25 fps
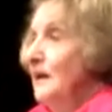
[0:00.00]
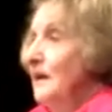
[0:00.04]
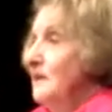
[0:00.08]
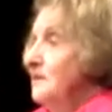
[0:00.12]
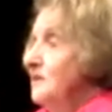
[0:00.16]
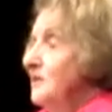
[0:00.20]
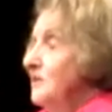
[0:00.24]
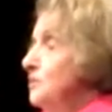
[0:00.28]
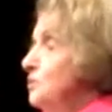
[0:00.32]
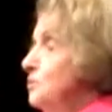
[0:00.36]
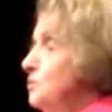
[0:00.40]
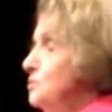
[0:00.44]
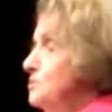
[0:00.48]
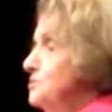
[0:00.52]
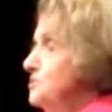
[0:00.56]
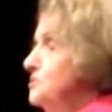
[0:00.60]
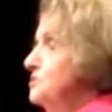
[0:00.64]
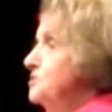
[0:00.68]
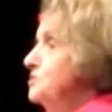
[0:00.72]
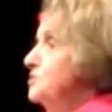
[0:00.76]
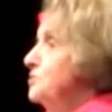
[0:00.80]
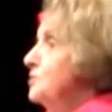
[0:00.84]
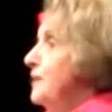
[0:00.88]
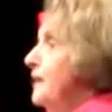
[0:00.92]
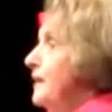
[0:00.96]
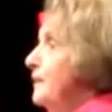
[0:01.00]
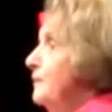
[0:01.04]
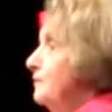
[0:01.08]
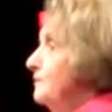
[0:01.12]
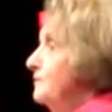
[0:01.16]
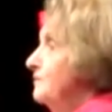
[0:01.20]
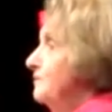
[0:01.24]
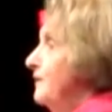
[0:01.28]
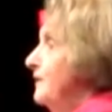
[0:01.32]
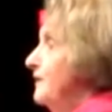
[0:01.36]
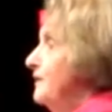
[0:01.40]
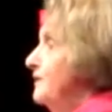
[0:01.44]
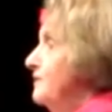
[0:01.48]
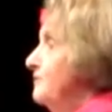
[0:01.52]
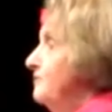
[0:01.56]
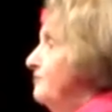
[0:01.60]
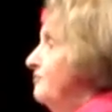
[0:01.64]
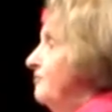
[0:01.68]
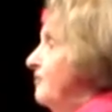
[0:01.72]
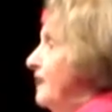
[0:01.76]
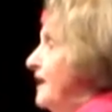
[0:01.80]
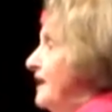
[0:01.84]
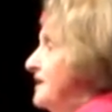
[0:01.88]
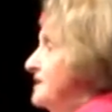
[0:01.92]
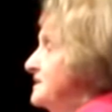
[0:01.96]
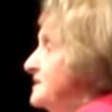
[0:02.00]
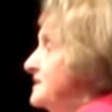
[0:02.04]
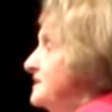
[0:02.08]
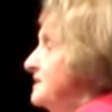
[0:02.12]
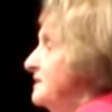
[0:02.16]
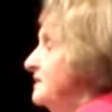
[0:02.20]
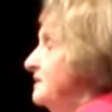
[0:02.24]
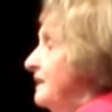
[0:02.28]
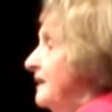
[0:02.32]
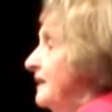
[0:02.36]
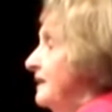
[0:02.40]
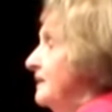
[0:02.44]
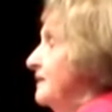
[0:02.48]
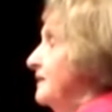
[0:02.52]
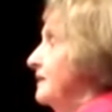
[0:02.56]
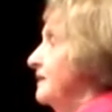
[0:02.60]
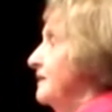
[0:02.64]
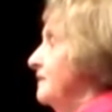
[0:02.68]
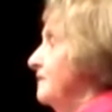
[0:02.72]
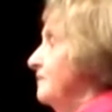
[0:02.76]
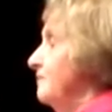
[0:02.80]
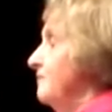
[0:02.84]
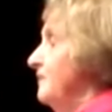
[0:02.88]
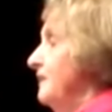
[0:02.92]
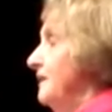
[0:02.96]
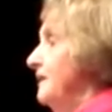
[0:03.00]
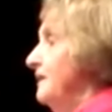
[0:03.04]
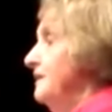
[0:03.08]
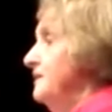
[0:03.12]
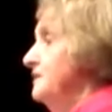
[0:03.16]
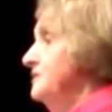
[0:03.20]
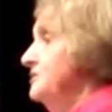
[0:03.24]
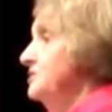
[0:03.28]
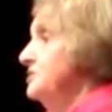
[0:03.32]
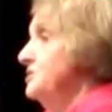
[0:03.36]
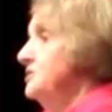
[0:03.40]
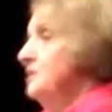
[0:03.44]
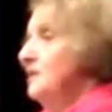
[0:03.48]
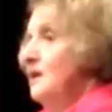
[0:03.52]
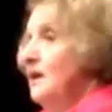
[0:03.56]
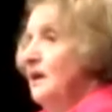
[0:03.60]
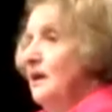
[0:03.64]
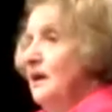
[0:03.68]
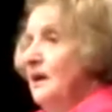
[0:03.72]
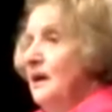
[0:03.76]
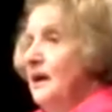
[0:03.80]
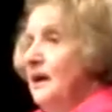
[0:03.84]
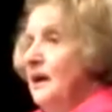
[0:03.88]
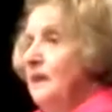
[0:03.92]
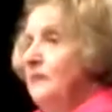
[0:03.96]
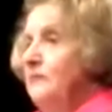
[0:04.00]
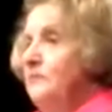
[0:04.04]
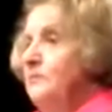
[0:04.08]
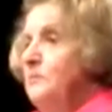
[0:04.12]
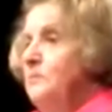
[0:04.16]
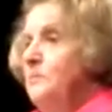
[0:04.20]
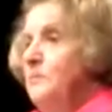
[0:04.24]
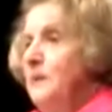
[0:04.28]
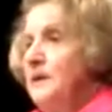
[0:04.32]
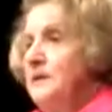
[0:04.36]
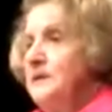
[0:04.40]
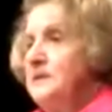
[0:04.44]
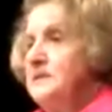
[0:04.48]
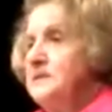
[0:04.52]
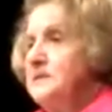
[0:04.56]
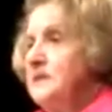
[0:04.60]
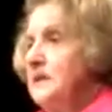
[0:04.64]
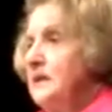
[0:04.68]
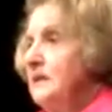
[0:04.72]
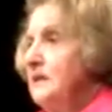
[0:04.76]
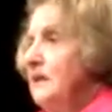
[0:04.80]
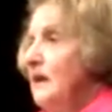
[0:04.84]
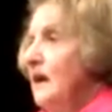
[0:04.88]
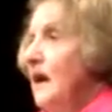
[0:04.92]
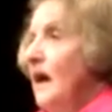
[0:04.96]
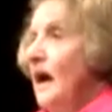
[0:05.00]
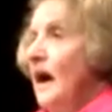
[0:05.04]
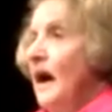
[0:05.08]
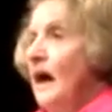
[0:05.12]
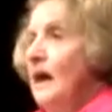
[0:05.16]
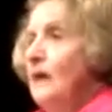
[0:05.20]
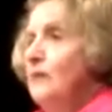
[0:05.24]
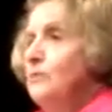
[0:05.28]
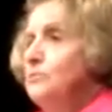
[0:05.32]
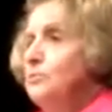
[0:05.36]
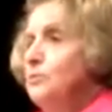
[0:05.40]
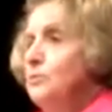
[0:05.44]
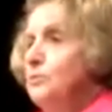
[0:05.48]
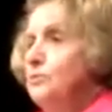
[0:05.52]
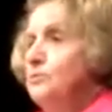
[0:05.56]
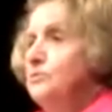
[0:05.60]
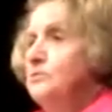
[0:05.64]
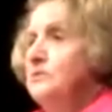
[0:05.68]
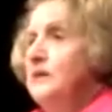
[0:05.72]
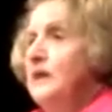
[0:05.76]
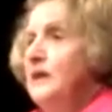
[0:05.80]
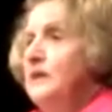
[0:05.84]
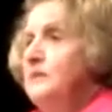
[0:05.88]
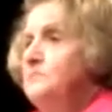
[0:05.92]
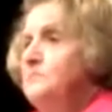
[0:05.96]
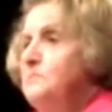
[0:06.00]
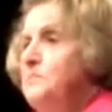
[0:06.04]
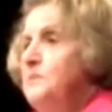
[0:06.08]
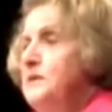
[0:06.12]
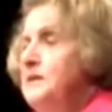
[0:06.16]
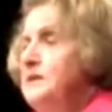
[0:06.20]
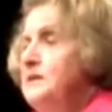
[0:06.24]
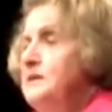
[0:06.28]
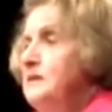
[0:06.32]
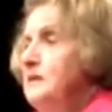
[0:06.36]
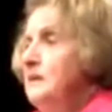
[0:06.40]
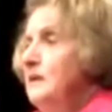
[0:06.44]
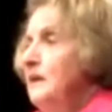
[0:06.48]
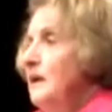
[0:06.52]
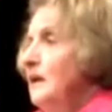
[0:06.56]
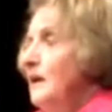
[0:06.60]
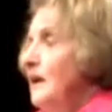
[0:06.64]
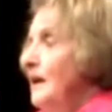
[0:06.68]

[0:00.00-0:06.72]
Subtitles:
The news traveled very fast in that little village. Everybody said, how could that be